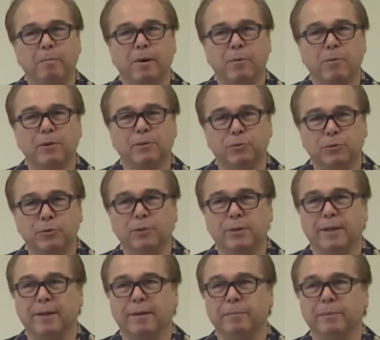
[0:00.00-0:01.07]
of Barwalt Tool
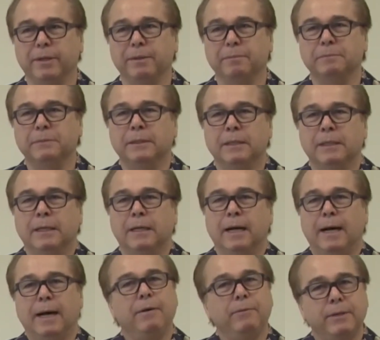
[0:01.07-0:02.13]
Company.
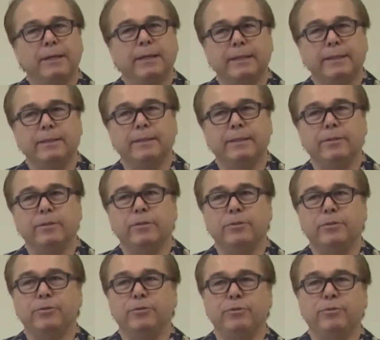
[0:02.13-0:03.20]
I would like to
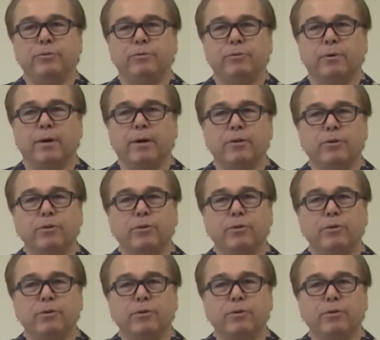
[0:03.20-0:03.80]
introduce you to our